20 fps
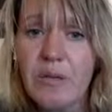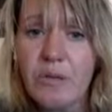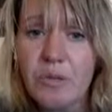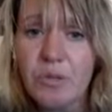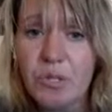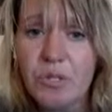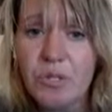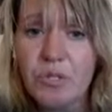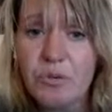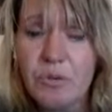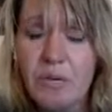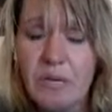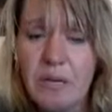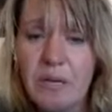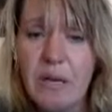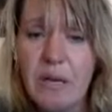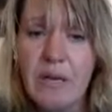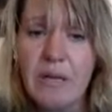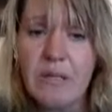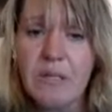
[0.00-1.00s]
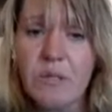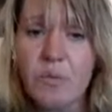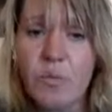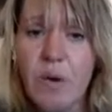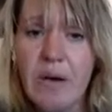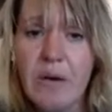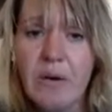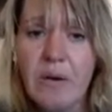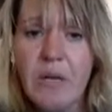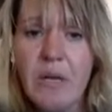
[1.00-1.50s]
your student as
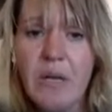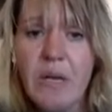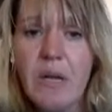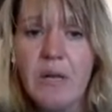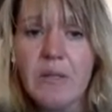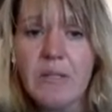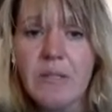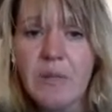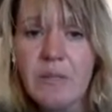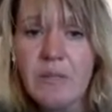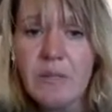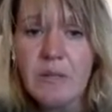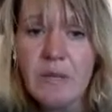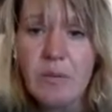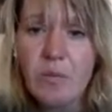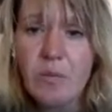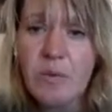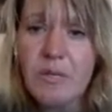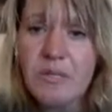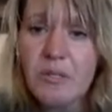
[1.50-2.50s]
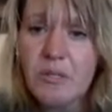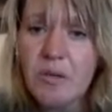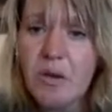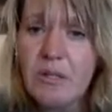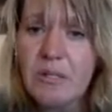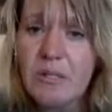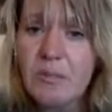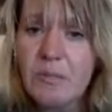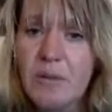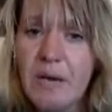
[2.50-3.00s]
well. Something that we
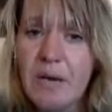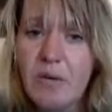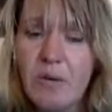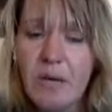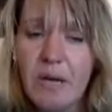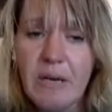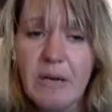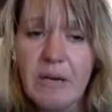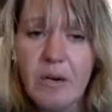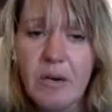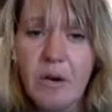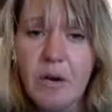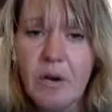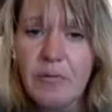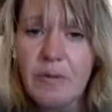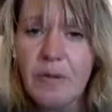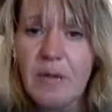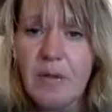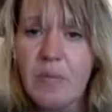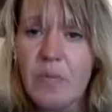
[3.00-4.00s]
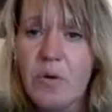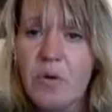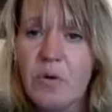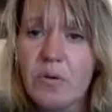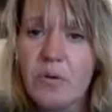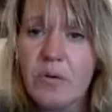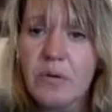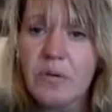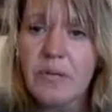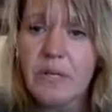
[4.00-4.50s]
talked about kind of off camera
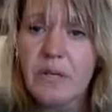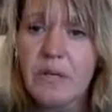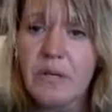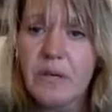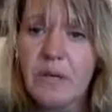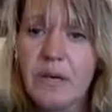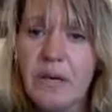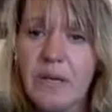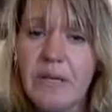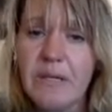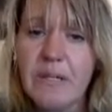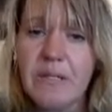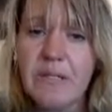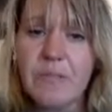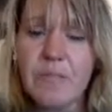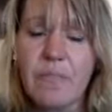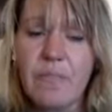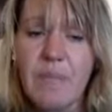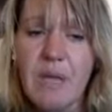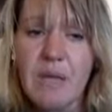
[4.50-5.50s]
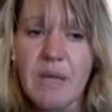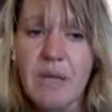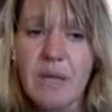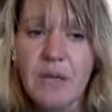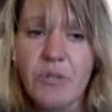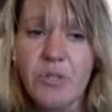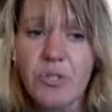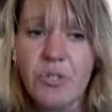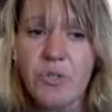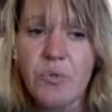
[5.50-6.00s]
earlier is
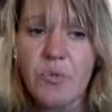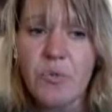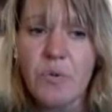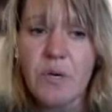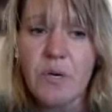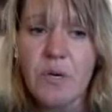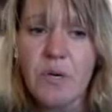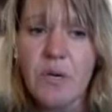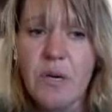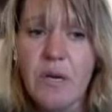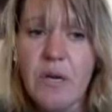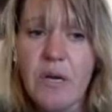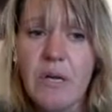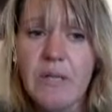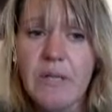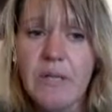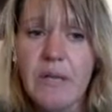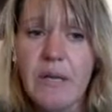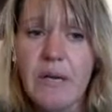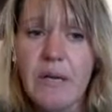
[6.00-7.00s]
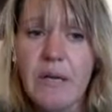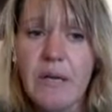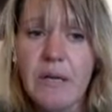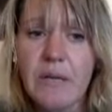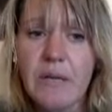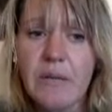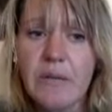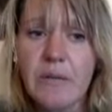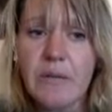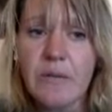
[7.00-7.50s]
making sure
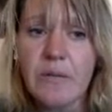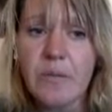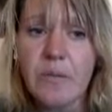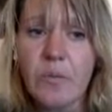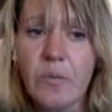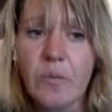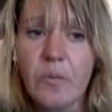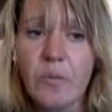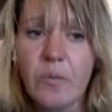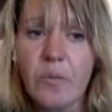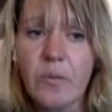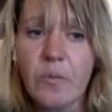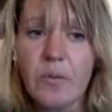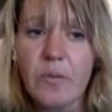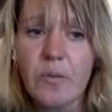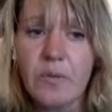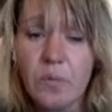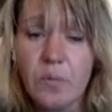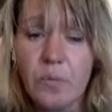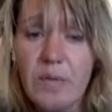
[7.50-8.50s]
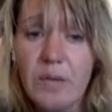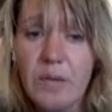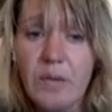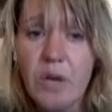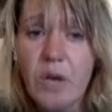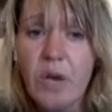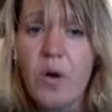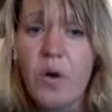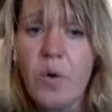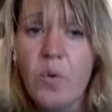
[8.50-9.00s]
that we
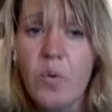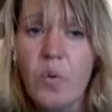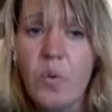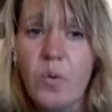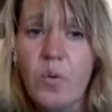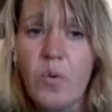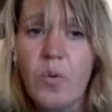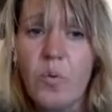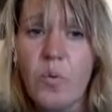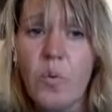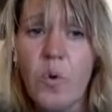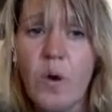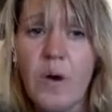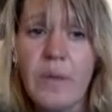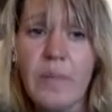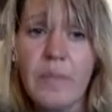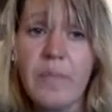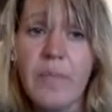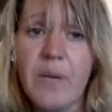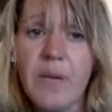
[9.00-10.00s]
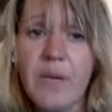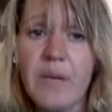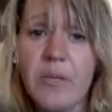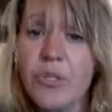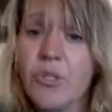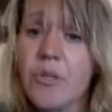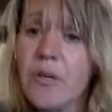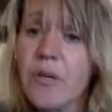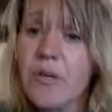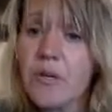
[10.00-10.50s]
know what might
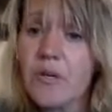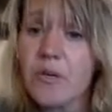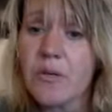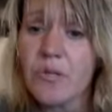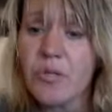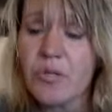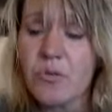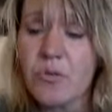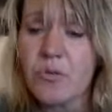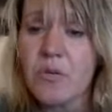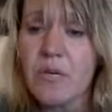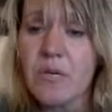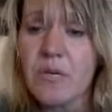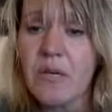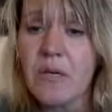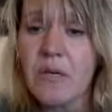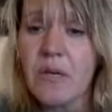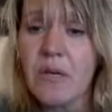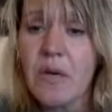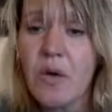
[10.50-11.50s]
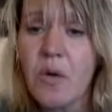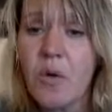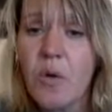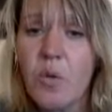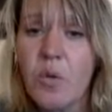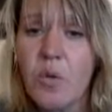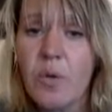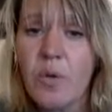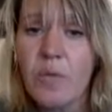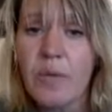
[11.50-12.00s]
trigger a student,
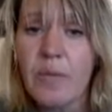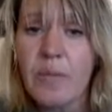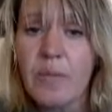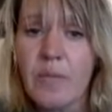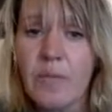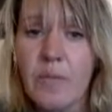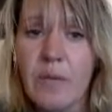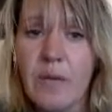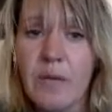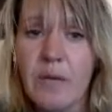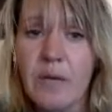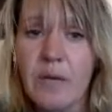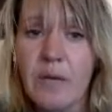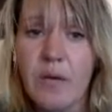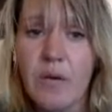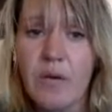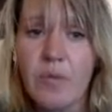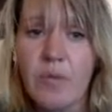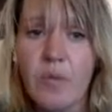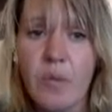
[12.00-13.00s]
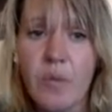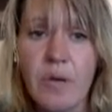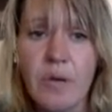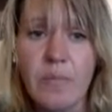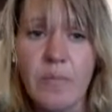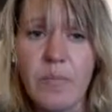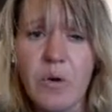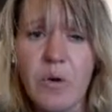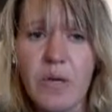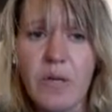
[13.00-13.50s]
or we might know
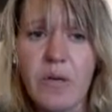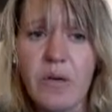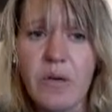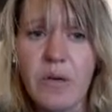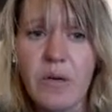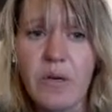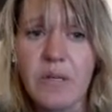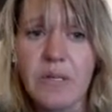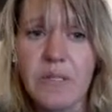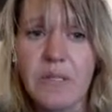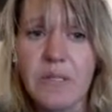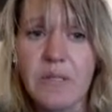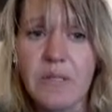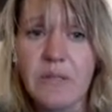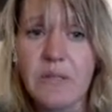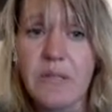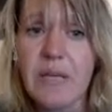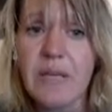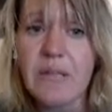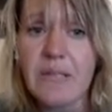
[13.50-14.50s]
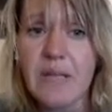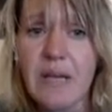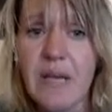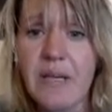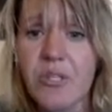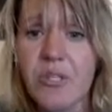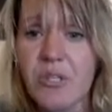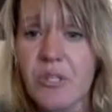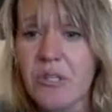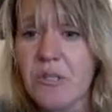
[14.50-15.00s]
what might cause less
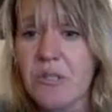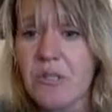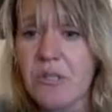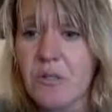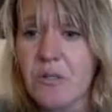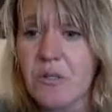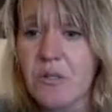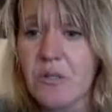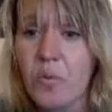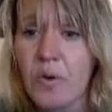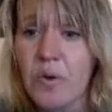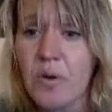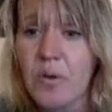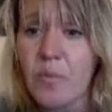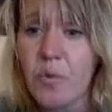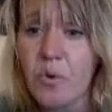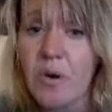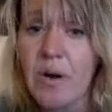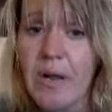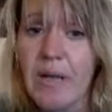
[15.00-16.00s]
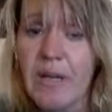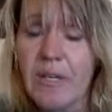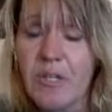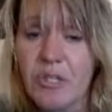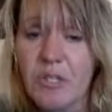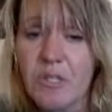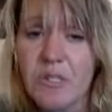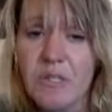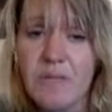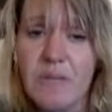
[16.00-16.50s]
anxious or more
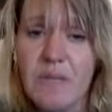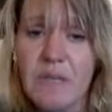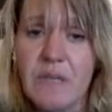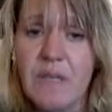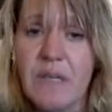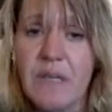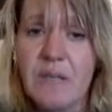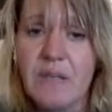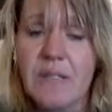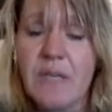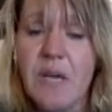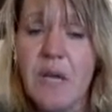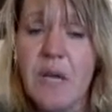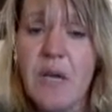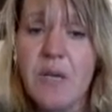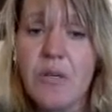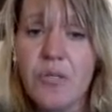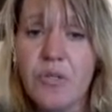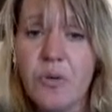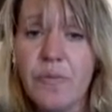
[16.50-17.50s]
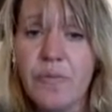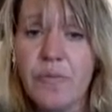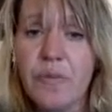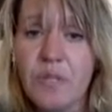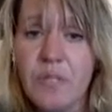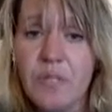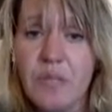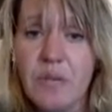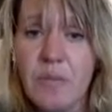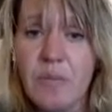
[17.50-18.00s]
anxious feelings. So for
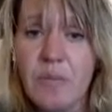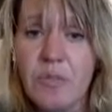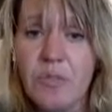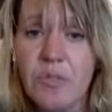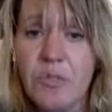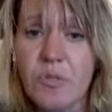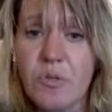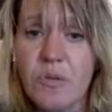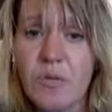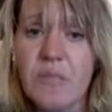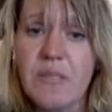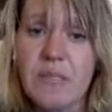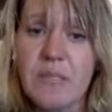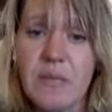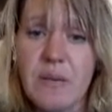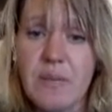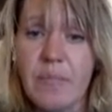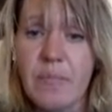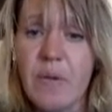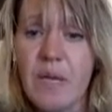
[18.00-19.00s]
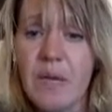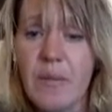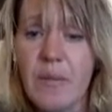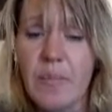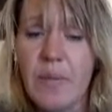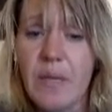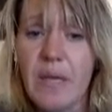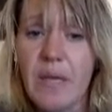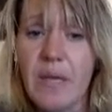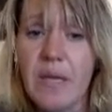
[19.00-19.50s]
some students, it might
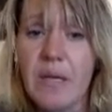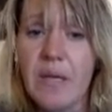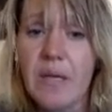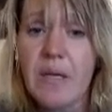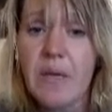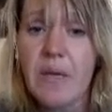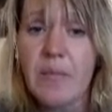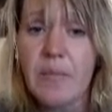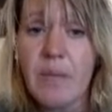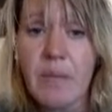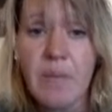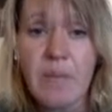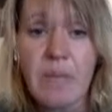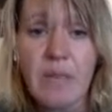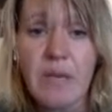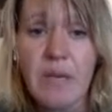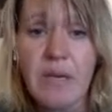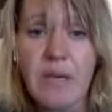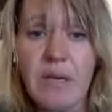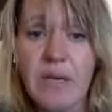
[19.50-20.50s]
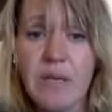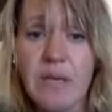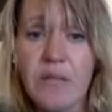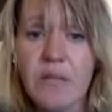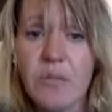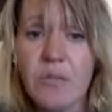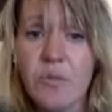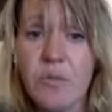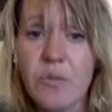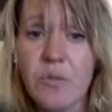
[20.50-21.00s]
be maybe they need
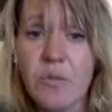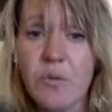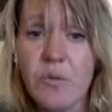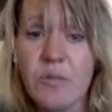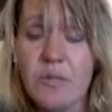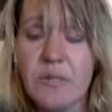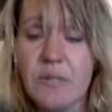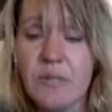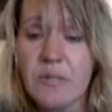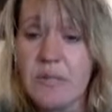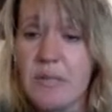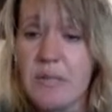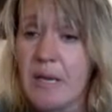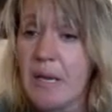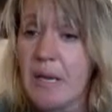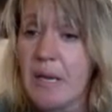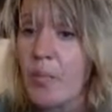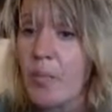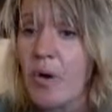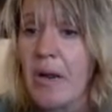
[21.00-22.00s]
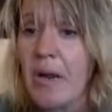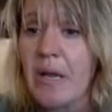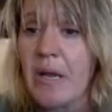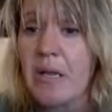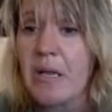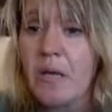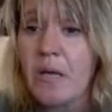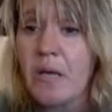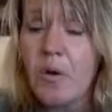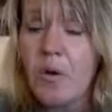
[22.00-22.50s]
to take a
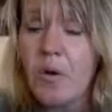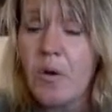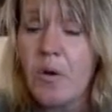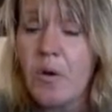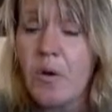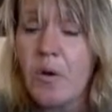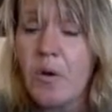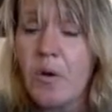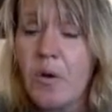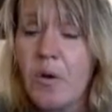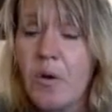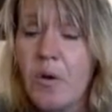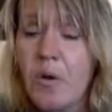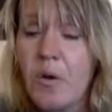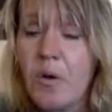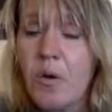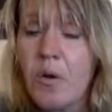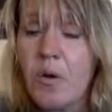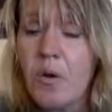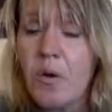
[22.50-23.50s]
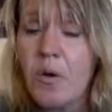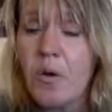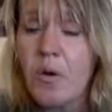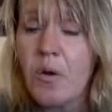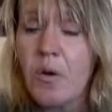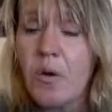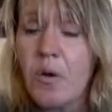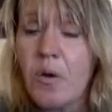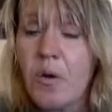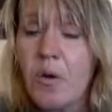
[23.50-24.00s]
break, and
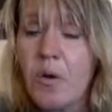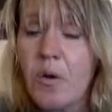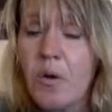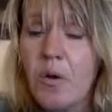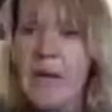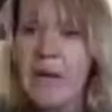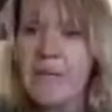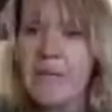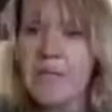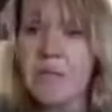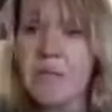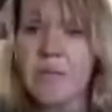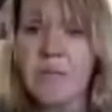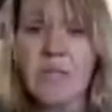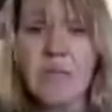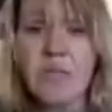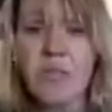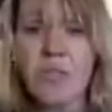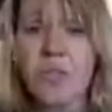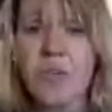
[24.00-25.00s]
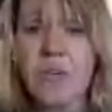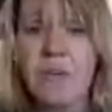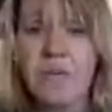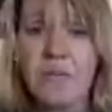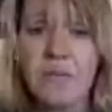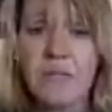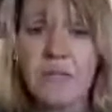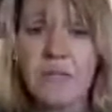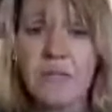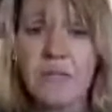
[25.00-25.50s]
they might have some
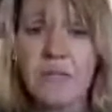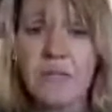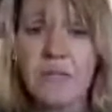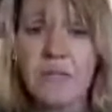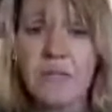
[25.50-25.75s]
sensory